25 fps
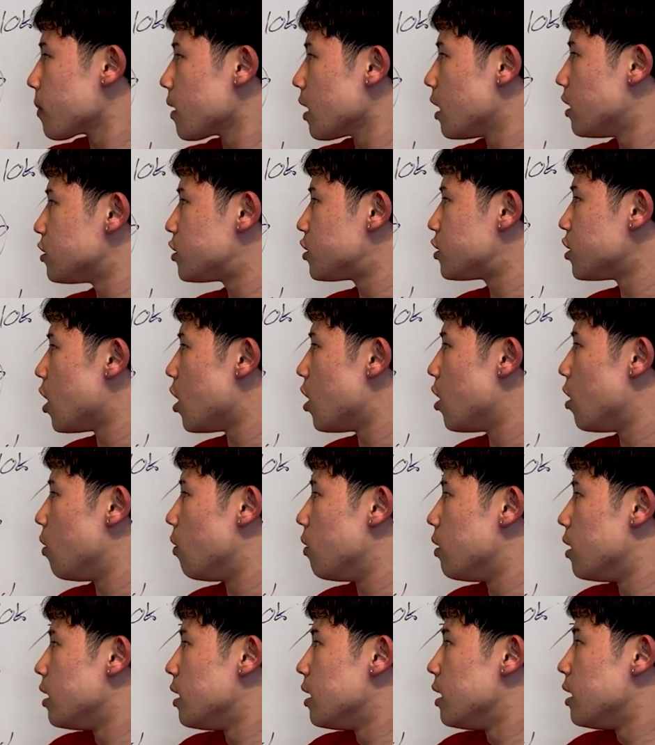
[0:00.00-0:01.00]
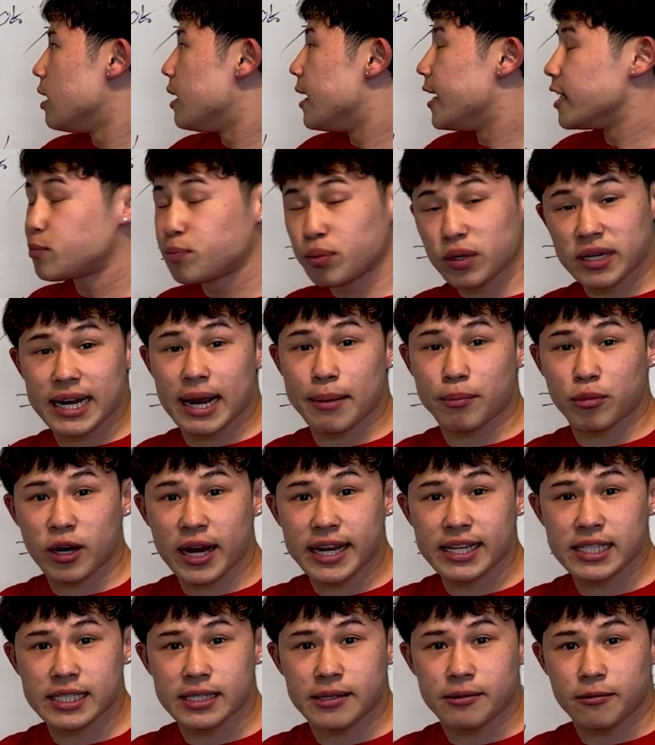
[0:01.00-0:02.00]
So it's pretty damn
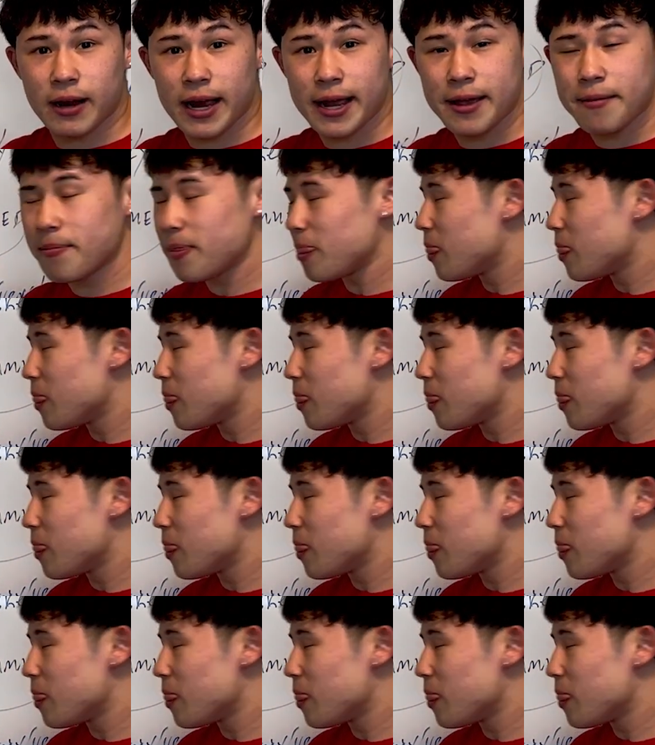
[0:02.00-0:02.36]
crazy, right?